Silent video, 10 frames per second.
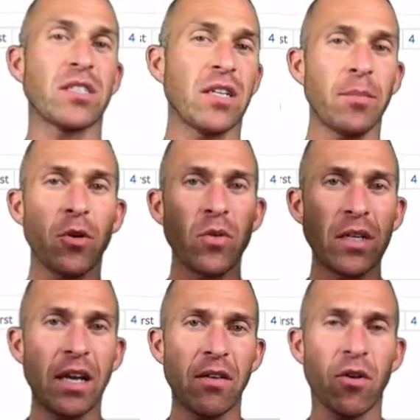And I'm going
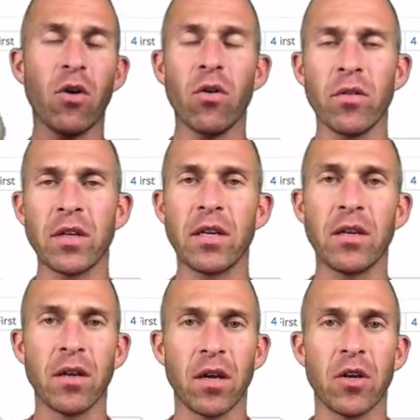to have all
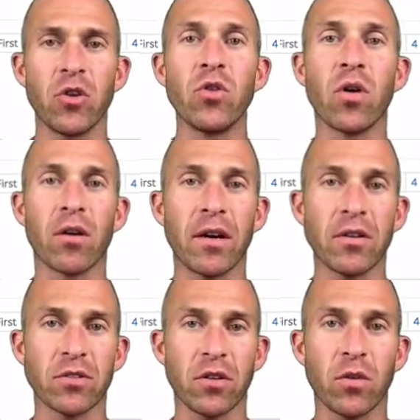the
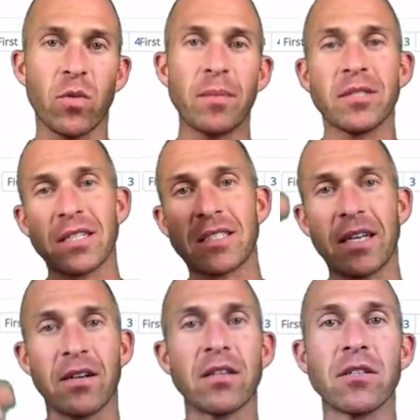URLs, all the websites
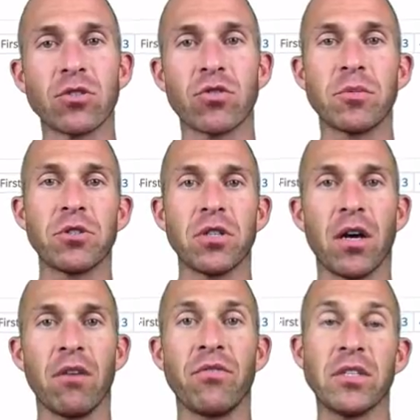down in the description
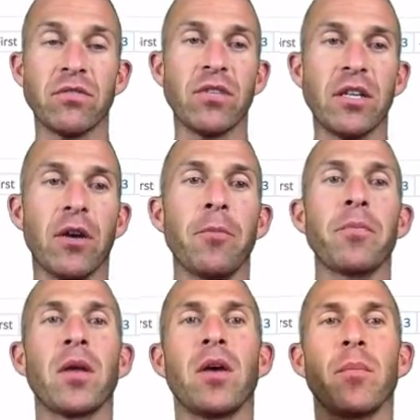of this video.
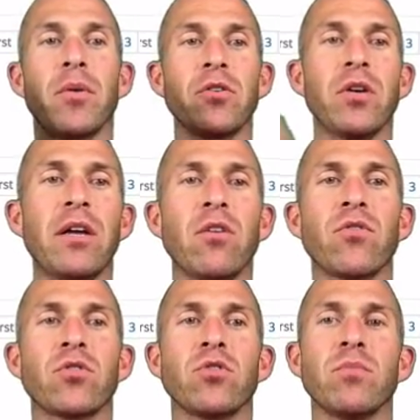But you'll head over
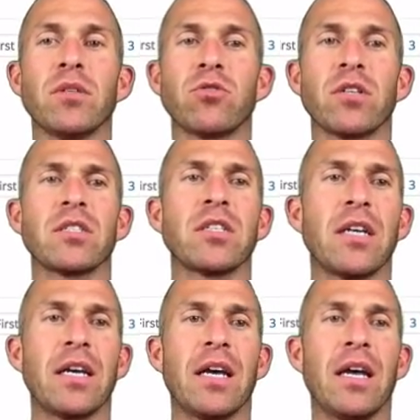to Bittrex.
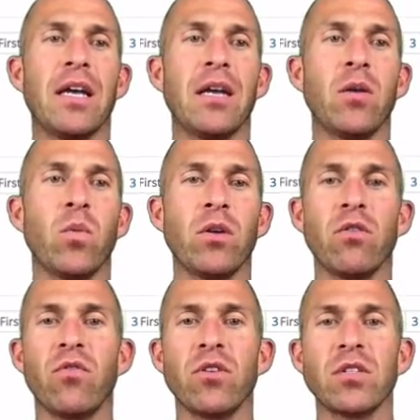And when you
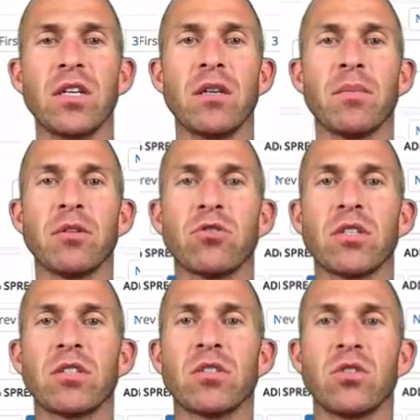first get to
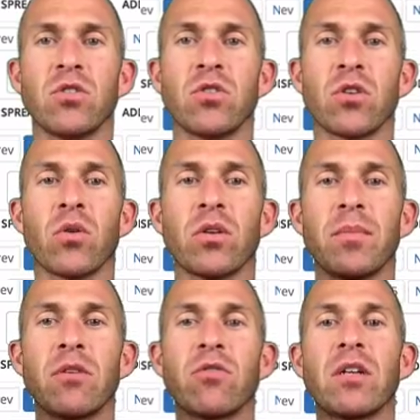Bittrex, you're going to be
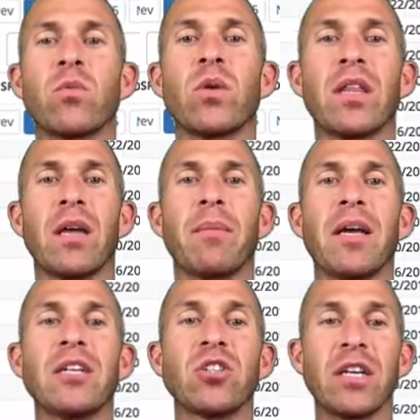greeted with a
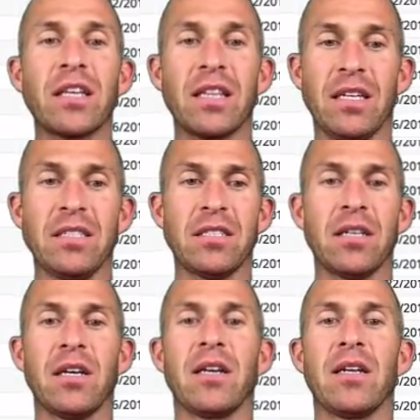page like this.
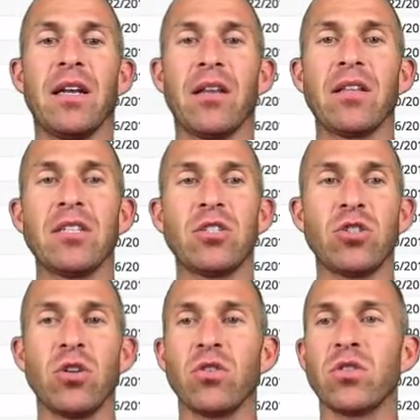Now this
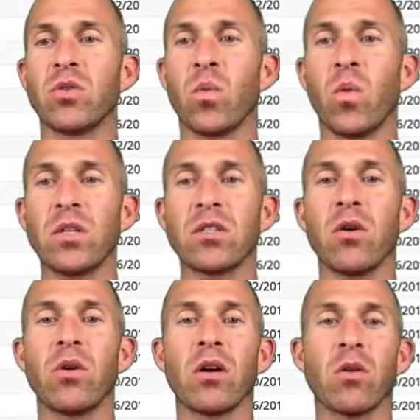shows what's
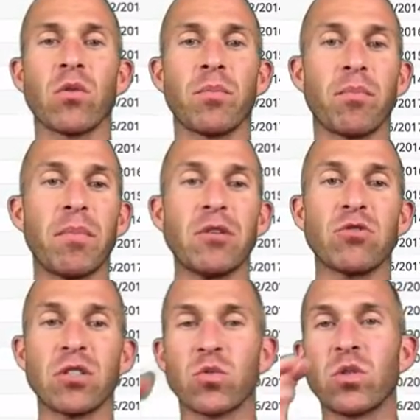going on with
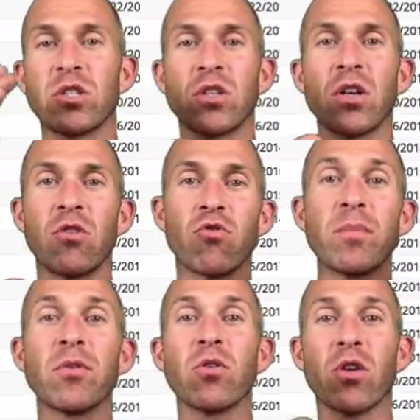Bittrex, which
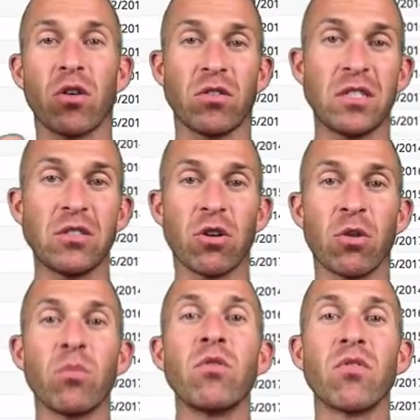cryptocurrencies are
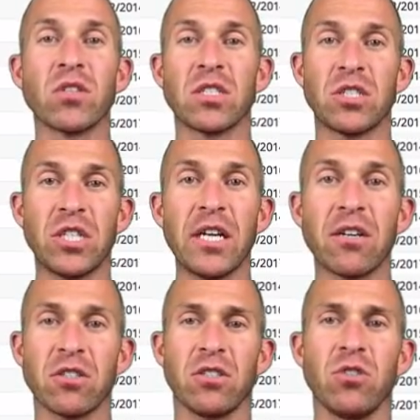movers and
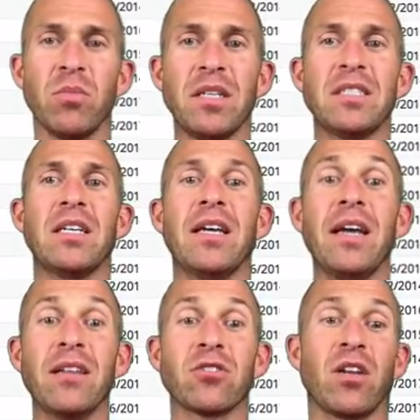shakers. And you may say,
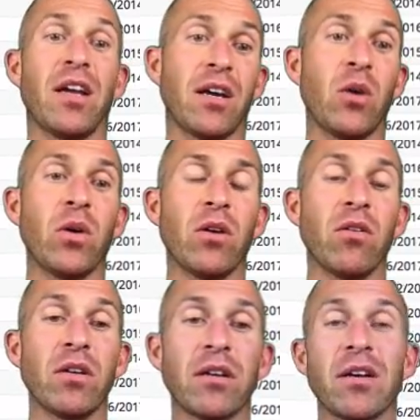hey, there's a lot going
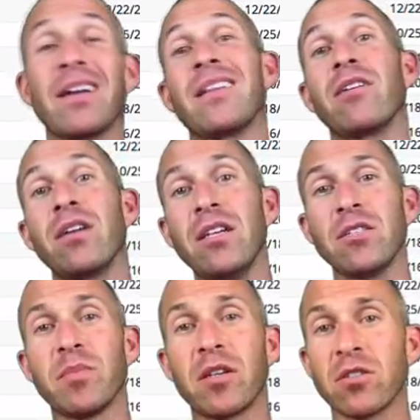on here. And there is,
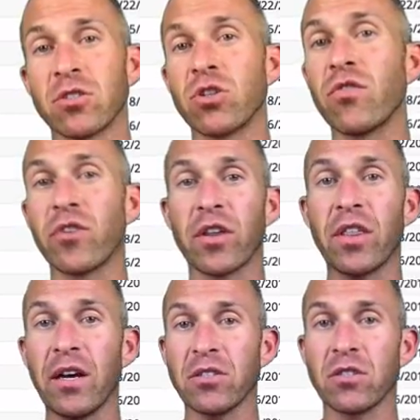because there's over a
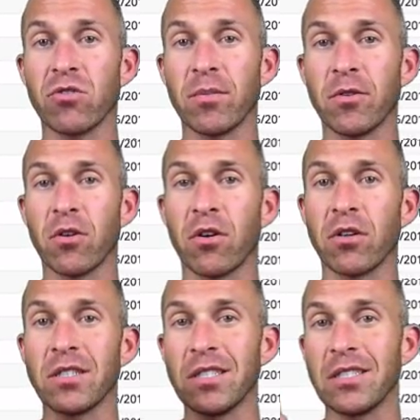thousand
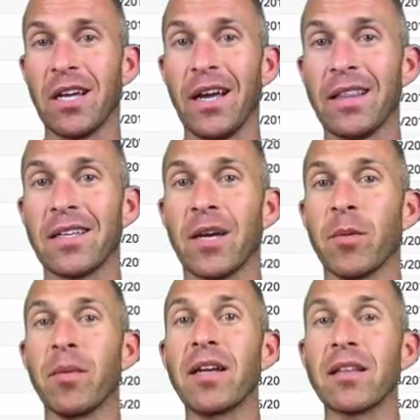cryptocurrencies at the time I'm
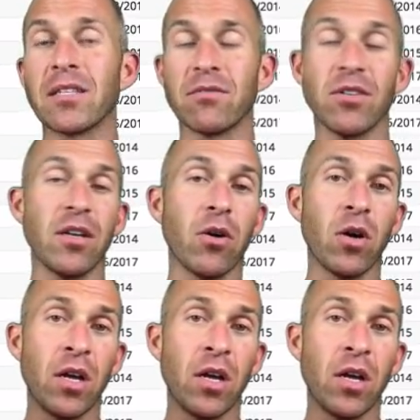making this video.